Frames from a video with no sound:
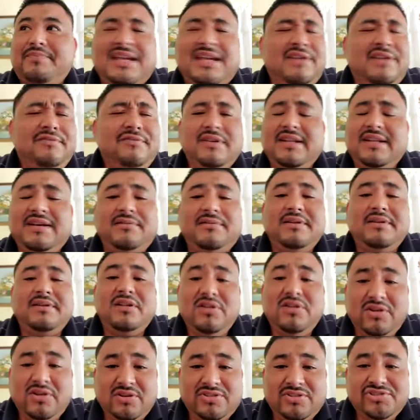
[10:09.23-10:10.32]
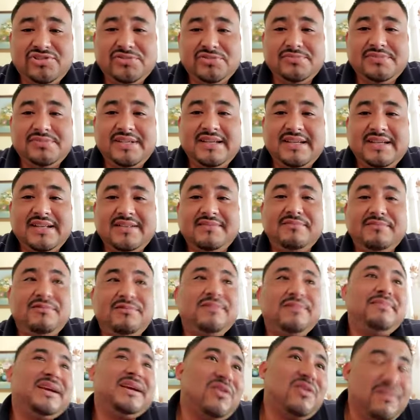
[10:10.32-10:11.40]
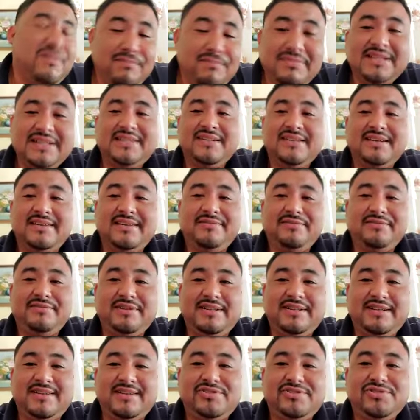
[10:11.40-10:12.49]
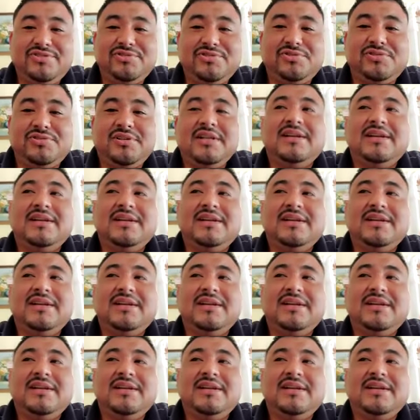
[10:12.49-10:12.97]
every day we learn something and we become better every day. So